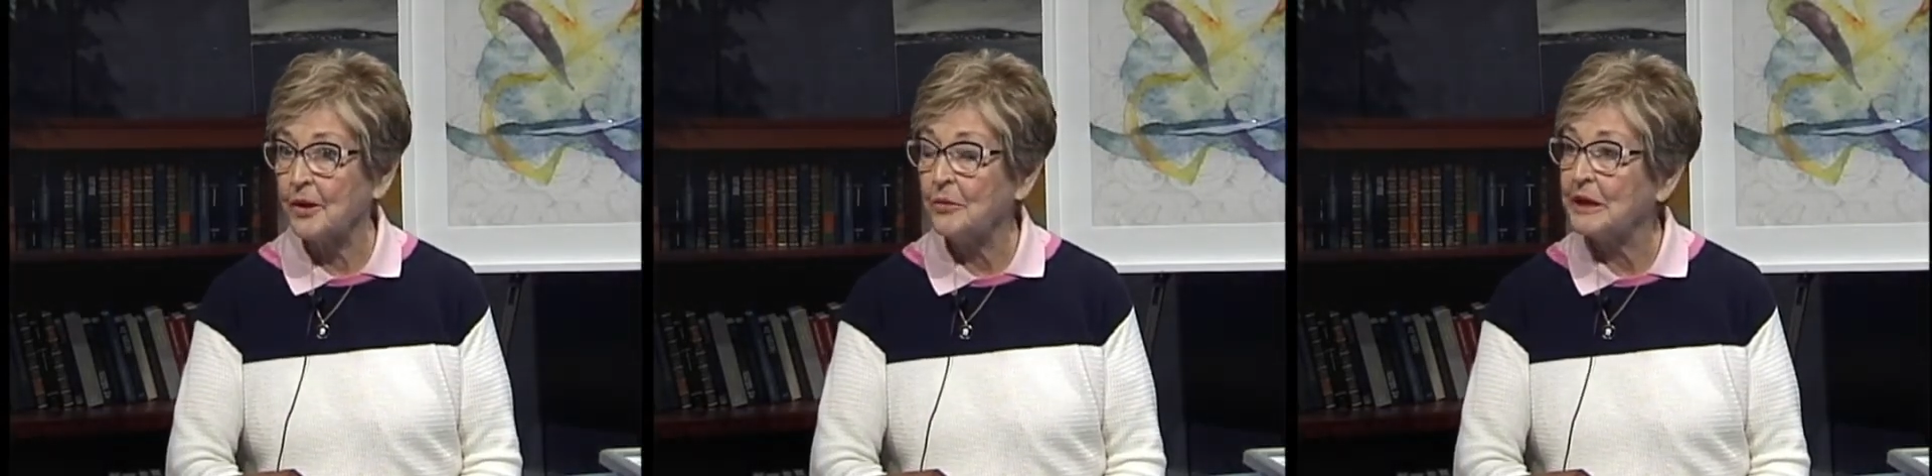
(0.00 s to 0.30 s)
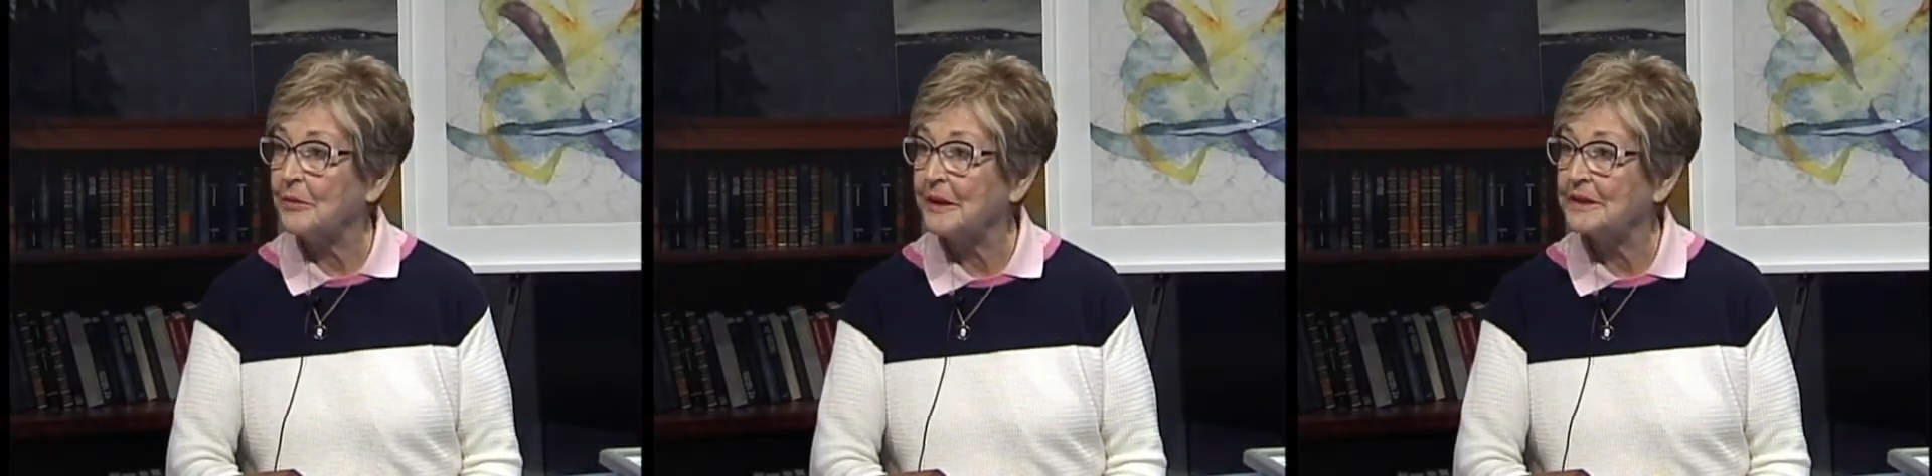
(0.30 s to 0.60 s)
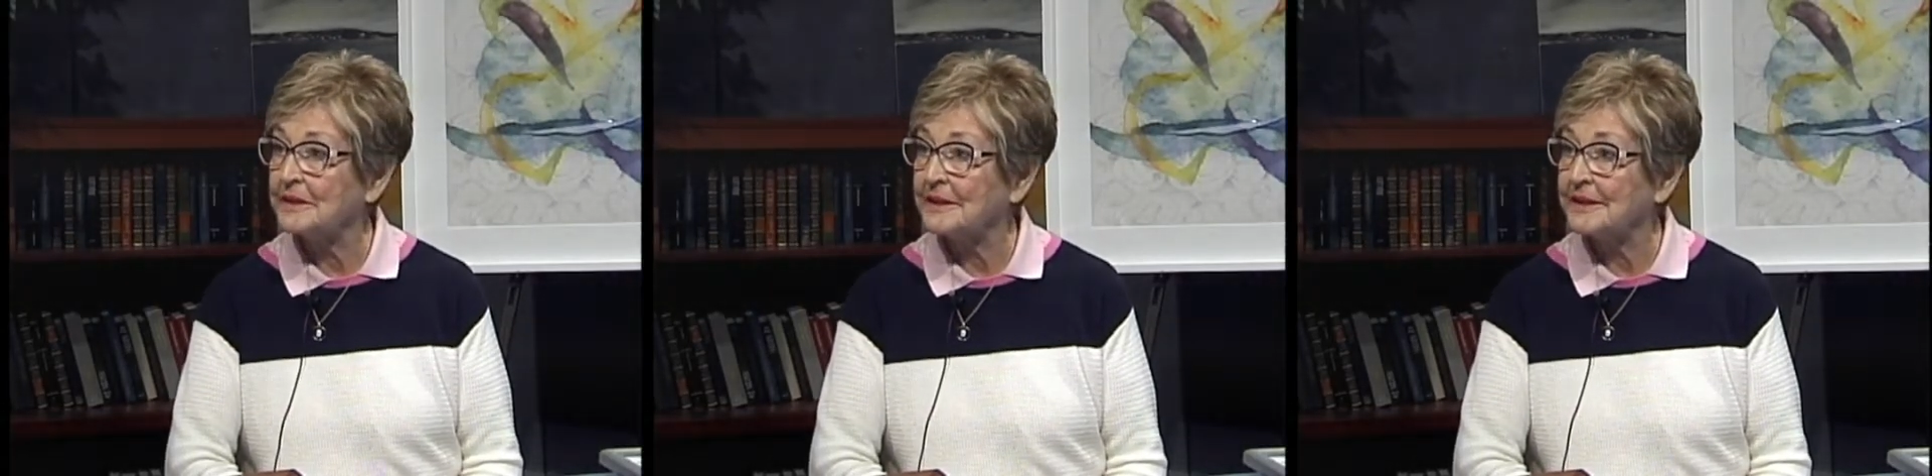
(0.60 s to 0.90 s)
We went
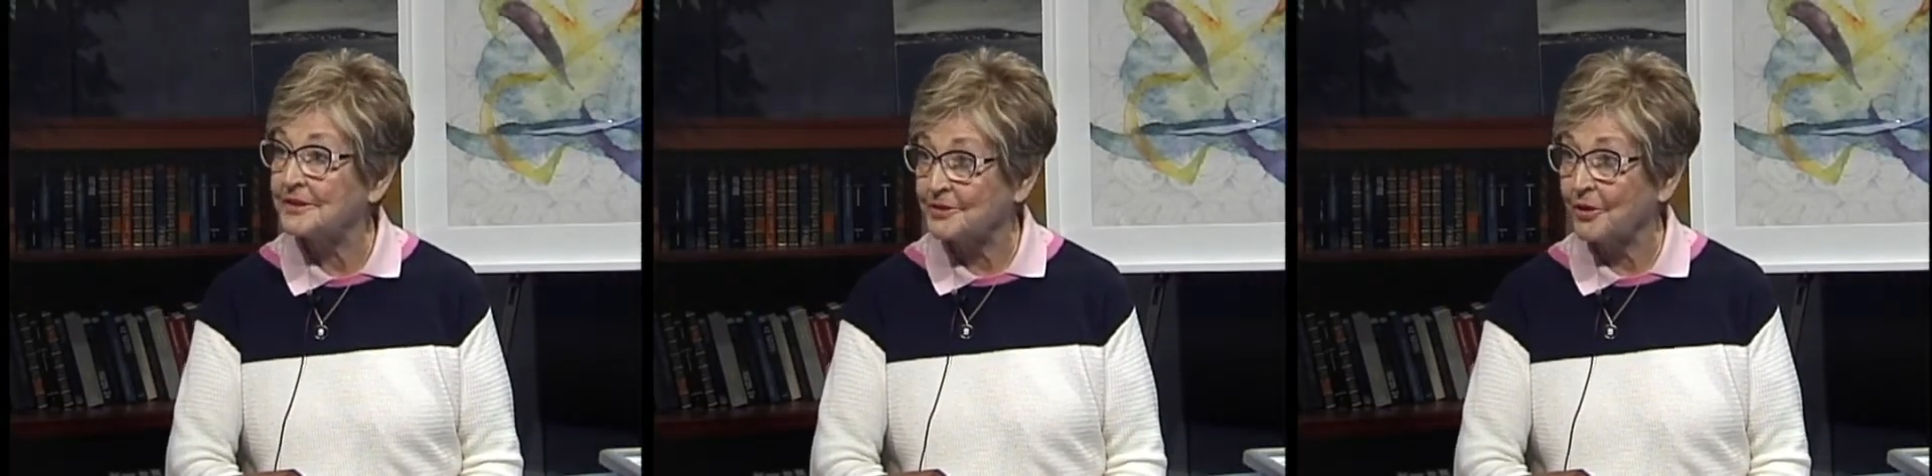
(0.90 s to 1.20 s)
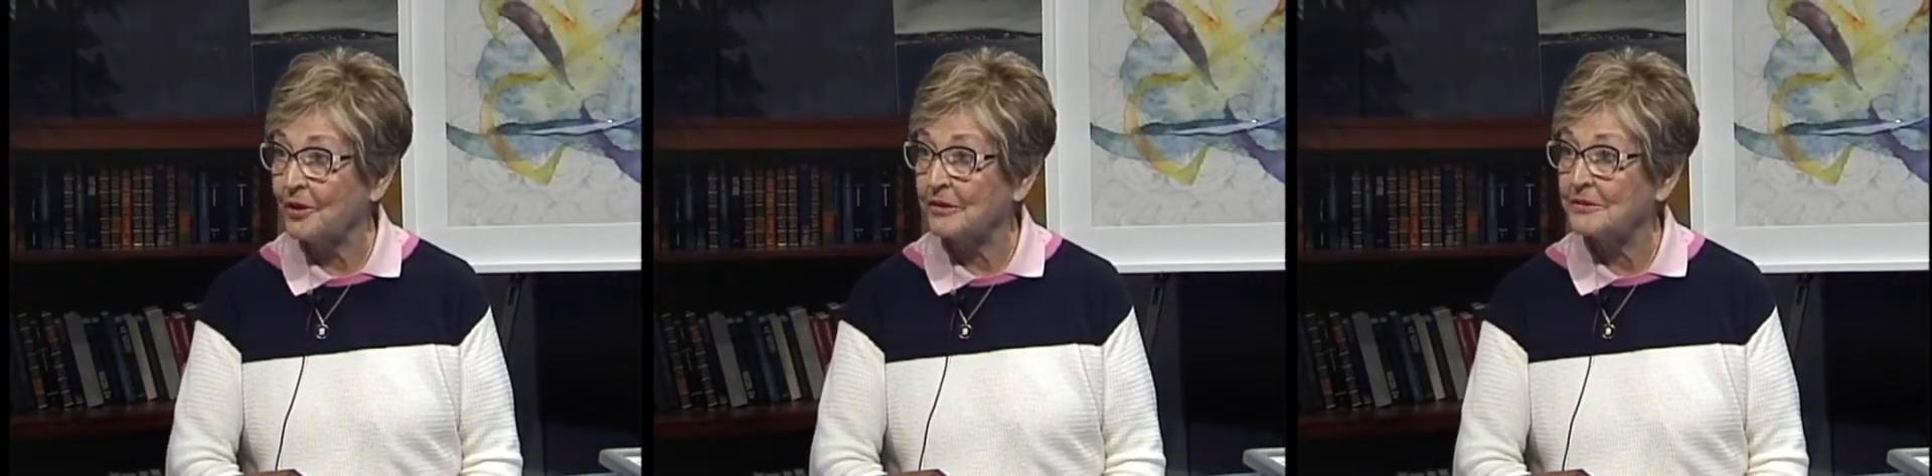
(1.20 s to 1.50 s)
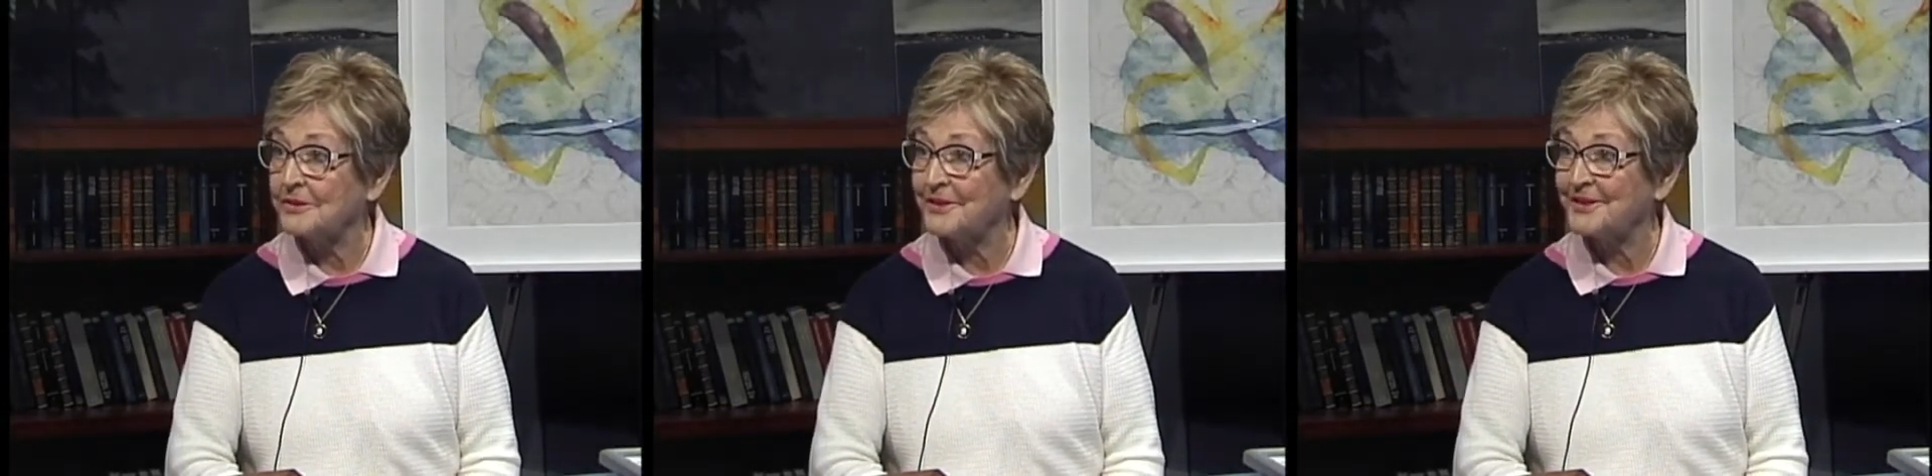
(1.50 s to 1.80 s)
to the Historical
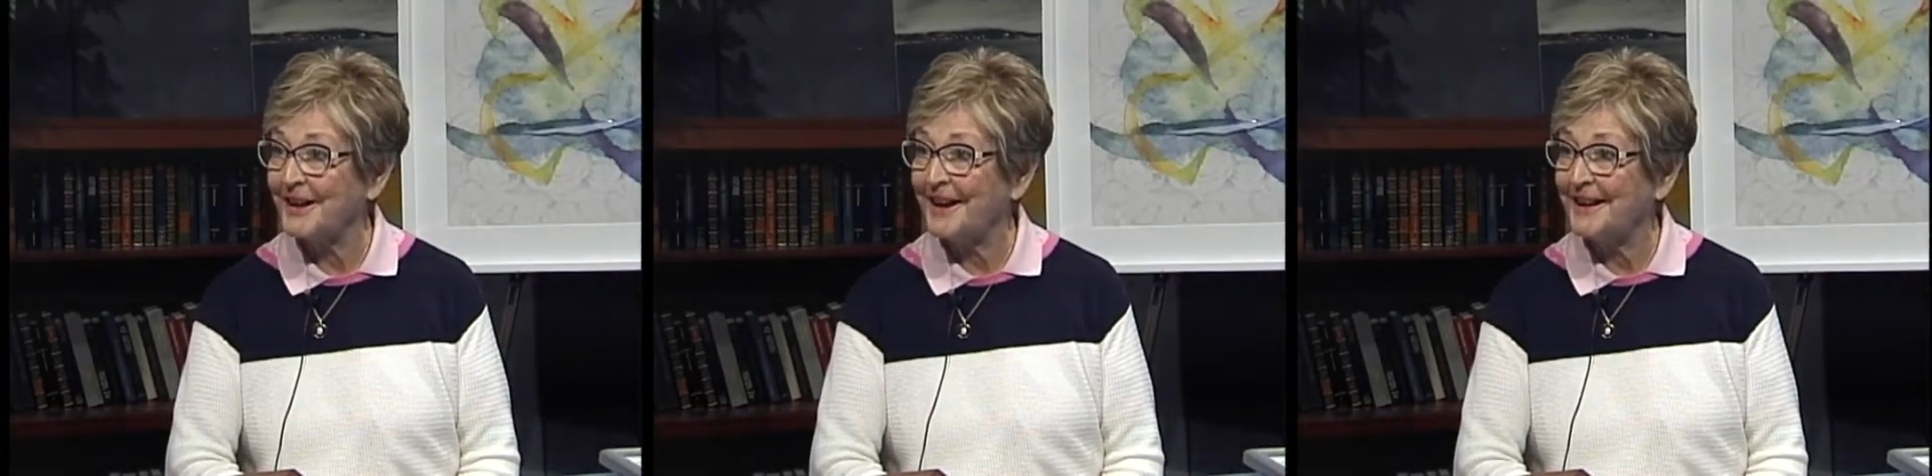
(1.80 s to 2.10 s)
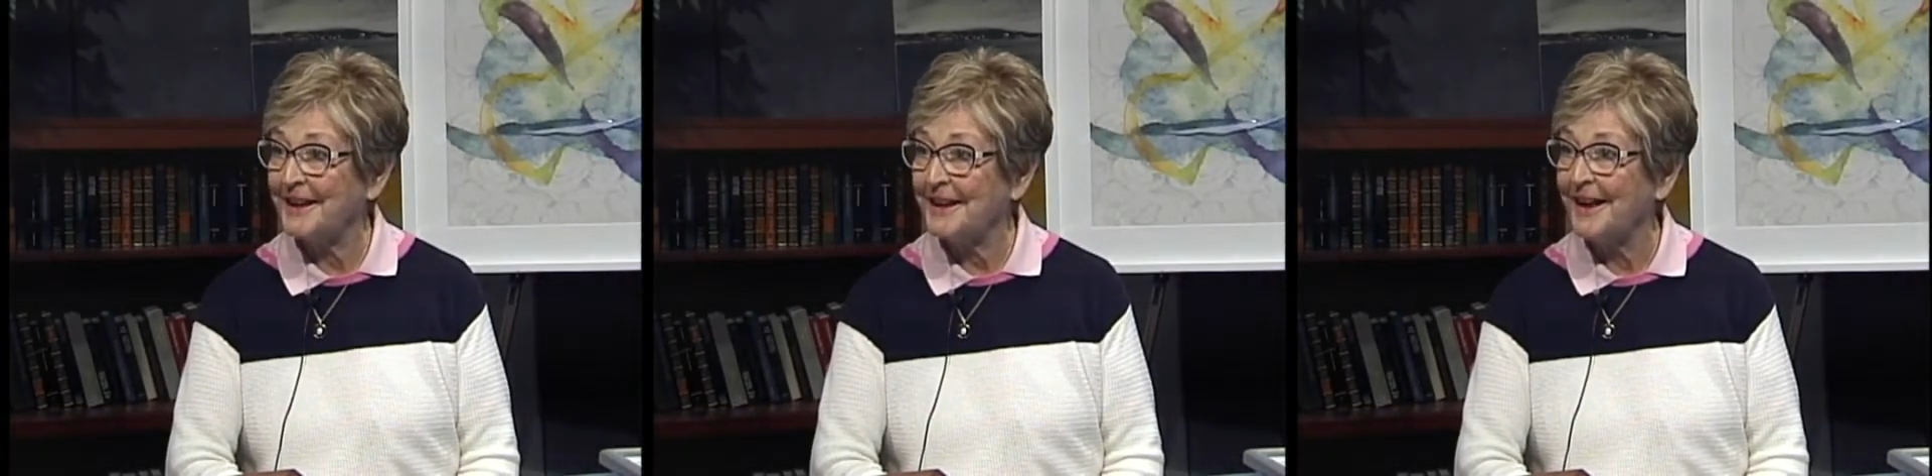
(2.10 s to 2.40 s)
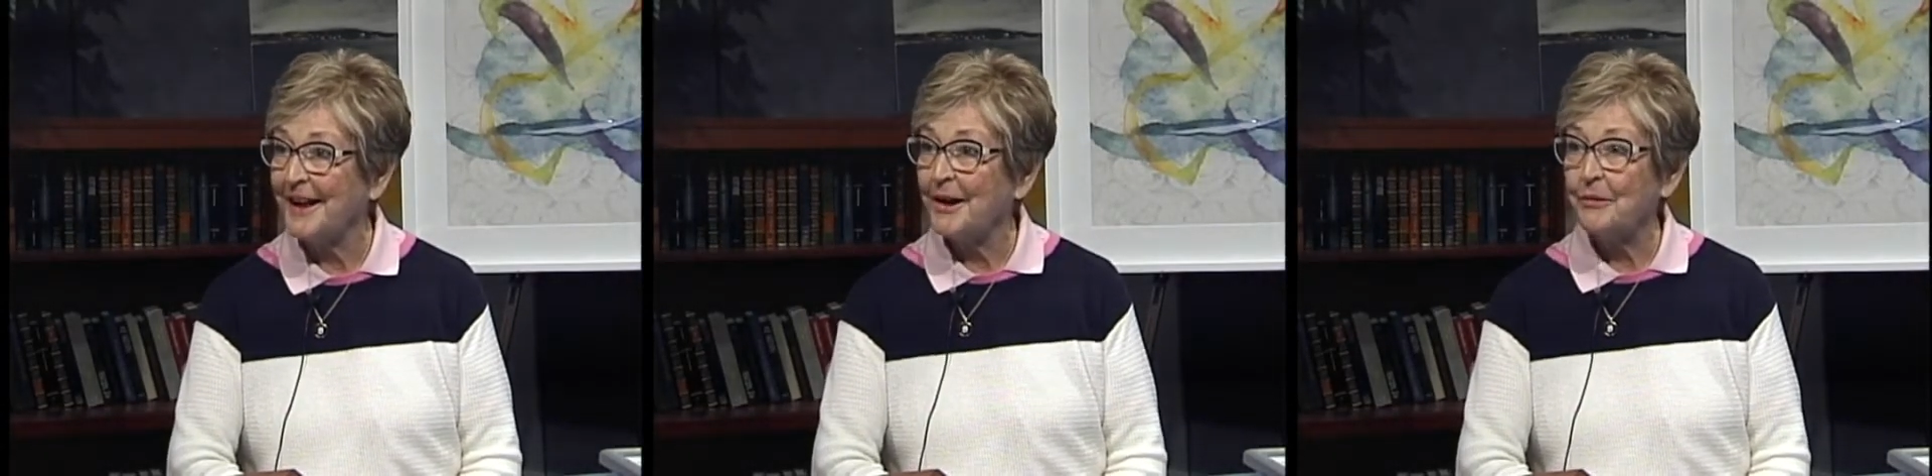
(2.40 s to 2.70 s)
Society.
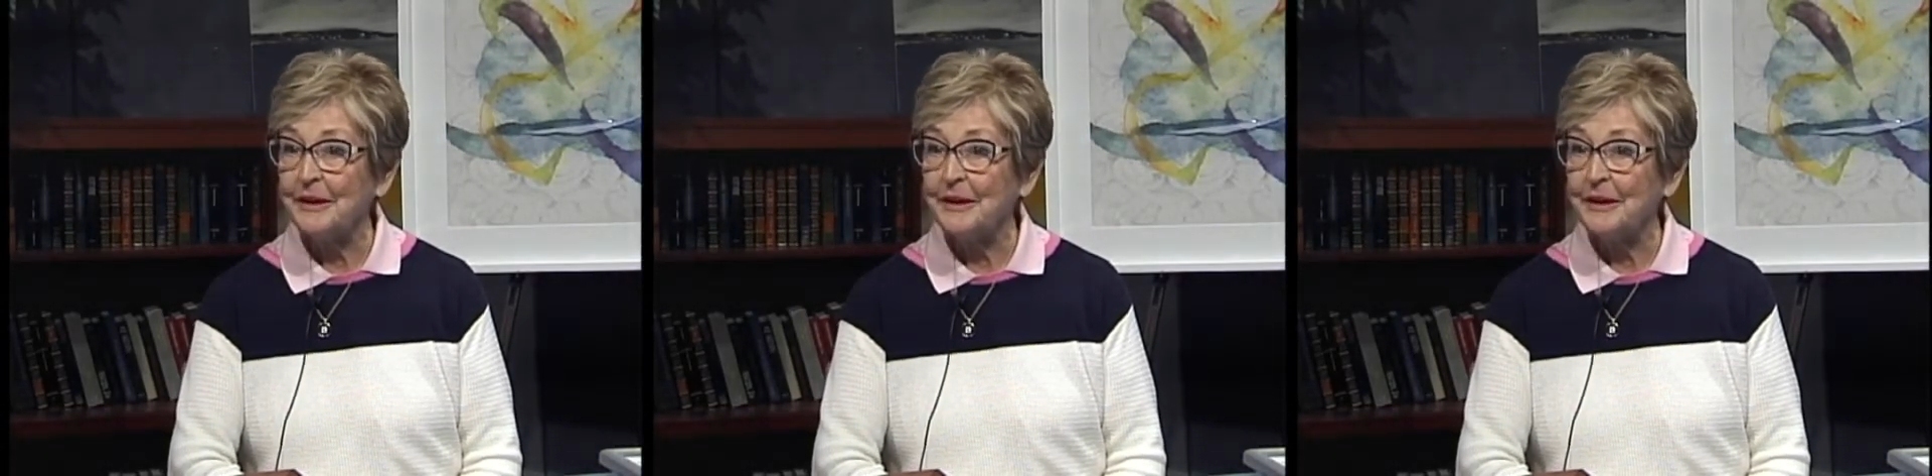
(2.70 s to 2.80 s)
We